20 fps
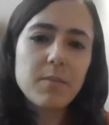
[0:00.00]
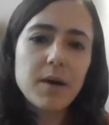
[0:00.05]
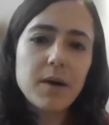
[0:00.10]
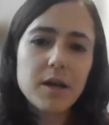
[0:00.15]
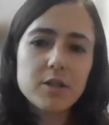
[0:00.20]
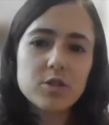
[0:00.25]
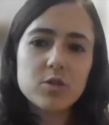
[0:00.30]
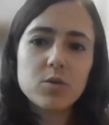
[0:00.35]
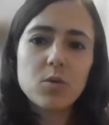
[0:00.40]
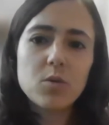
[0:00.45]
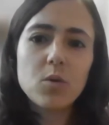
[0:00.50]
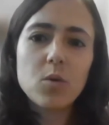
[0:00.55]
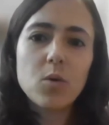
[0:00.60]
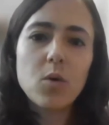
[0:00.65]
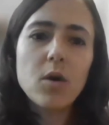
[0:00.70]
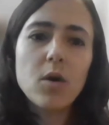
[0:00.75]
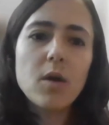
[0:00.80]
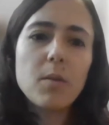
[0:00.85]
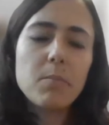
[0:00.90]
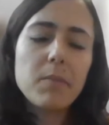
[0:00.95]
but
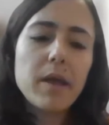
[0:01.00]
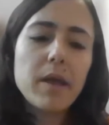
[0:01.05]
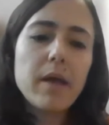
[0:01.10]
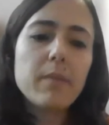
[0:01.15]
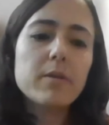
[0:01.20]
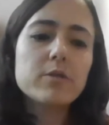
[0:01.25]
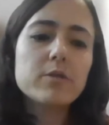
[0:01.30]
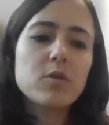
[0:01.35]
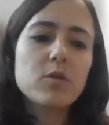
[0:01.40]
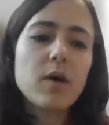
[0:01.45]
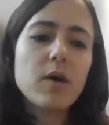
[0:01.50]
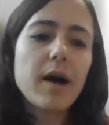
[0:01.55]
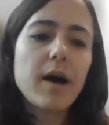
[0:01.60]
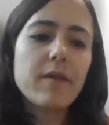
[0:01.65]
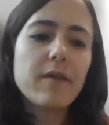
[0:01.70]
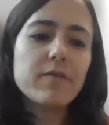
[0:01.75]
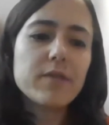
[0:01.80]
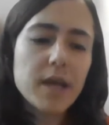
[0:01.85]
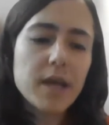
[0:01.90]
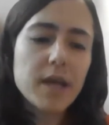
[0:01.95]
to be able to
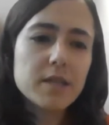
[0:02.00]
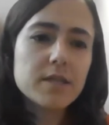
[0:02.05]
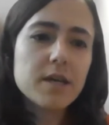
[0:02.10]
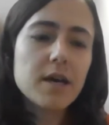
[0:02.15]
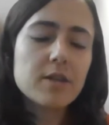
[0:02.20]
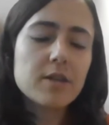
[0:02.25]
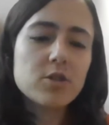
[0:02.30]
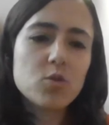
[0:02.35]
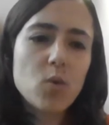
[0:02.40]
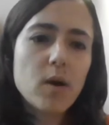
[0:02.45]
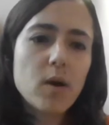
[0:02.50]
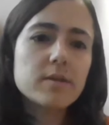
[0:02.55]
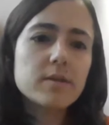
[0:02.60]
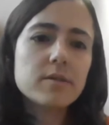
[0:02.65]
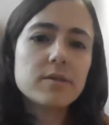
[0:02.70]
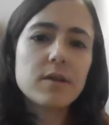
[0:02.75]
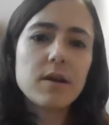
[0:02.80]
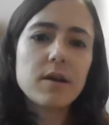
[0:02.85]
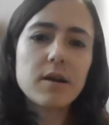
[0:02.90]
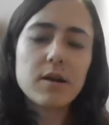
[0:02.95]
have data to
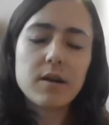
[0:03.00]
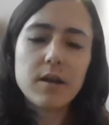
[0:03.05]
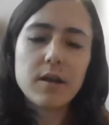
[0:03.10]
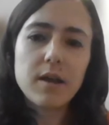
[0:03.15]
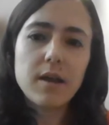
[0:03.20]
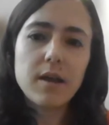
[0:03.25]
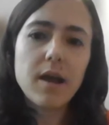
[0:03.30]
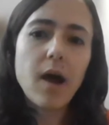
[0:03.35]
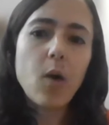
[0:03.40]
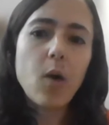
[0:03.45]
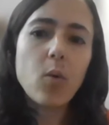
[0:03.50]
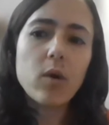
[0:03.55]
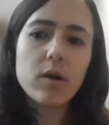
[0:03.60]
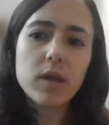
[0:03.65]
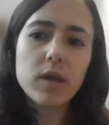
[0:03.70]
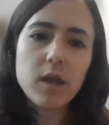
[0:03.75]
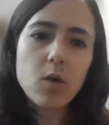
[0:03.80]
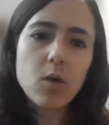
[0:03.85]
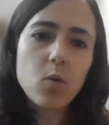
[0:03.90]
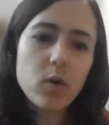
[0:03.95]
answer uh, our
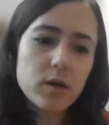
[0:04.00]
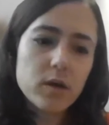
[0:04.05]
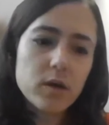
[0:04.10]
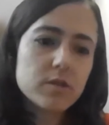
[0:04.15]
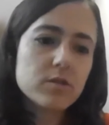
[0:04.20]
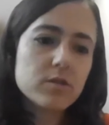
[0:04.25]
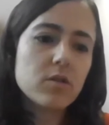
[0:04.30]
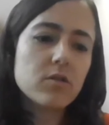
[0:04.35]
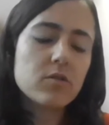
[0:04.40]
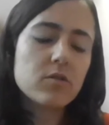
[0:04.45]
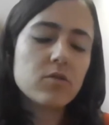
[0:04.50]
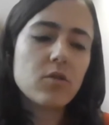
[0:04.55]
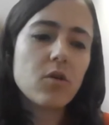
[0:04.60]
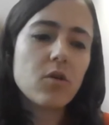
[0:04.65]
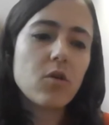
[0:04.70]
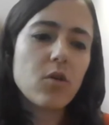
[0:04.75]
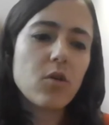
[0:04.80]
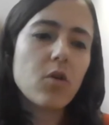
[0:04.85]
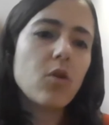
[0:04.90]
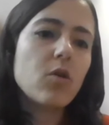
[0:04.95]
key questions
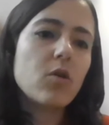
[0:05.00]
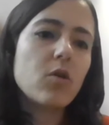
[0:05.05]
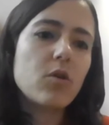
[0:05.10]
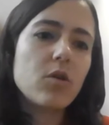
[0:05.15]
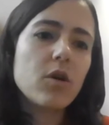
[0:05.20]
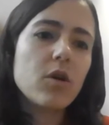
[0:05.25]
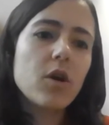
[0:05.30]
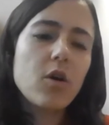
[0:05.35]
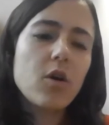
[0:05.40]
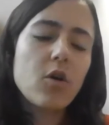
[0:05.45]
or, or